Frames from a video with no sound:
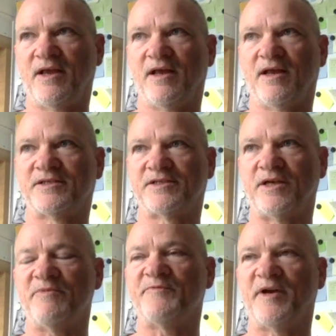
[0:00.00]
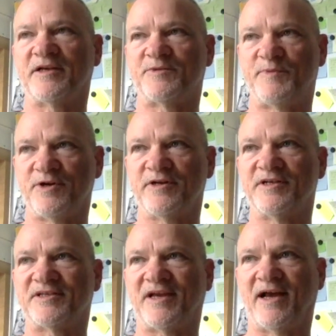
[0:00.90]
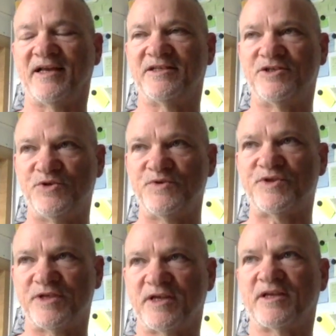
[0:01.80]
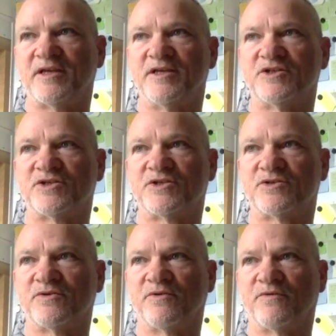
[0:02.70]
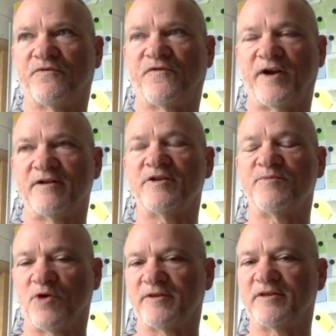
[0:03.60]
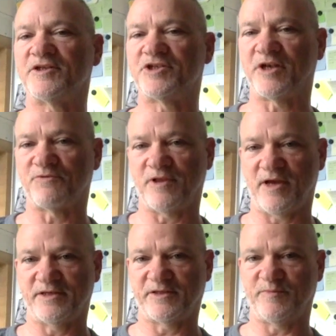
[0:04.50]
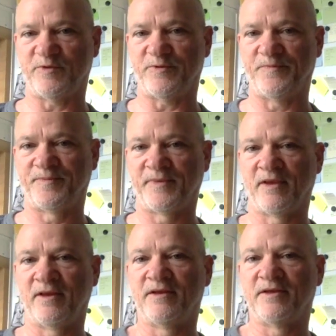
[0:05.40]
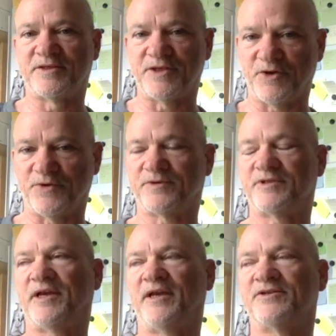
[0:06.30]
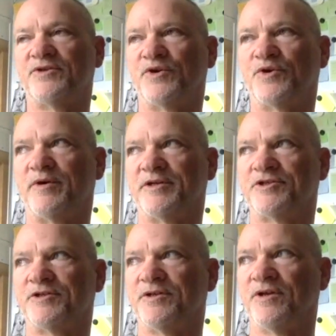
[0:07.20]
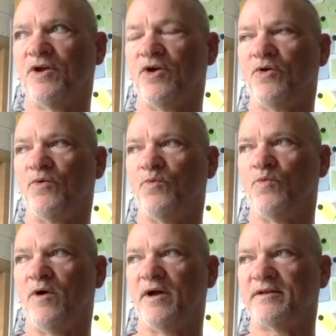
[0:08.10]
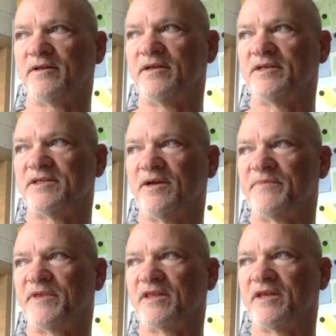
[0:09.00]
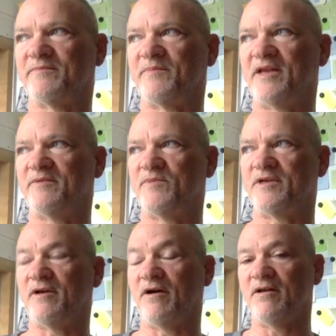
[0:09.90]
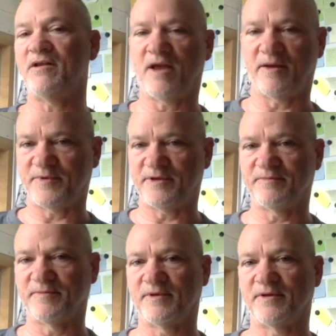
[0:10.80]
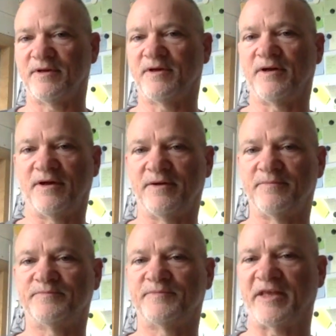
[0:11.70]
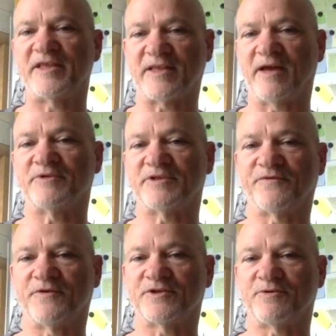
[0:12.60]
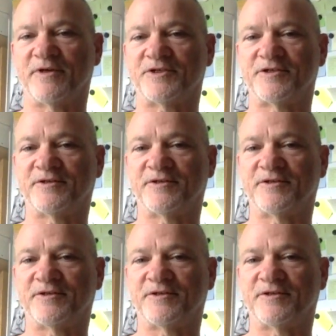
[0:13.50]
some of my experience I do think is fairly broadly generalizable. So to answer your question, what is something that made me unhappy? I think that was the first question.